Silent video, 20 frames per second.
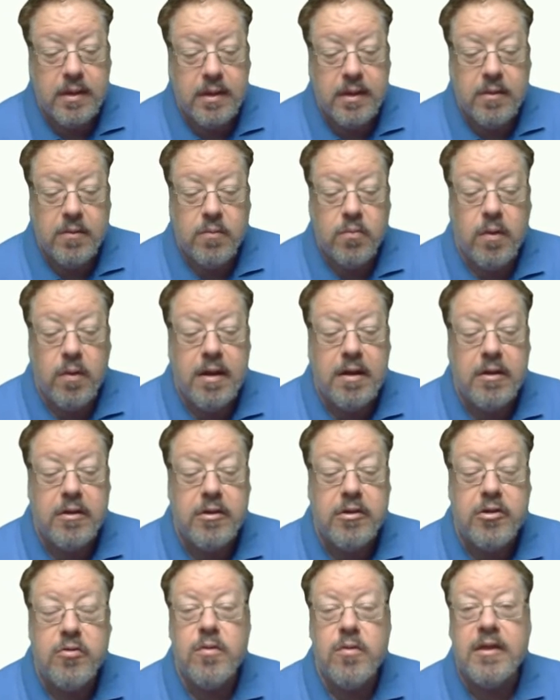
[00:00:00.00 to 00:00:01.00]
what are
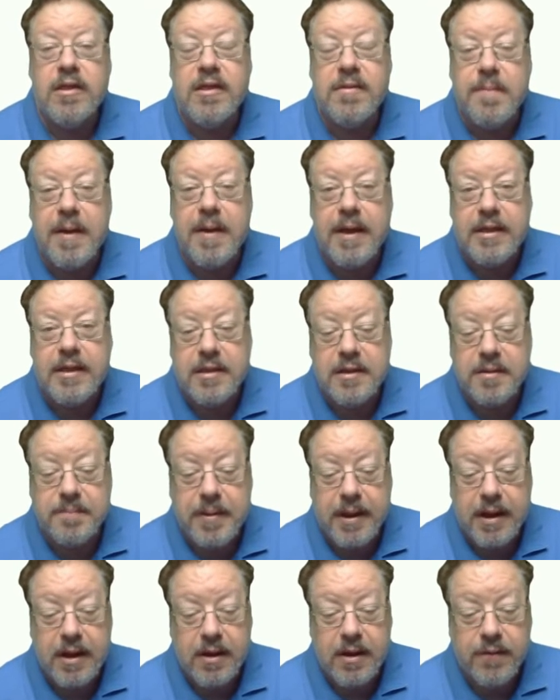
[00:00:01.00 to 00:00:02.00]
you expected to
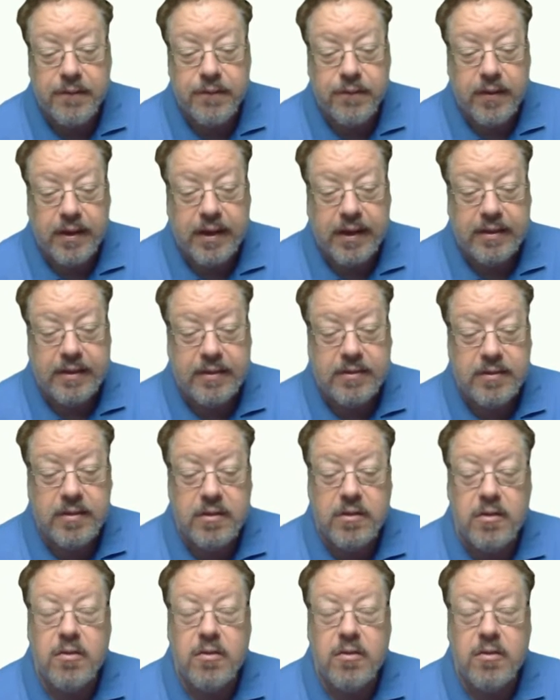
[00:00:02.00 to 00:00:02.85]
paraphrase?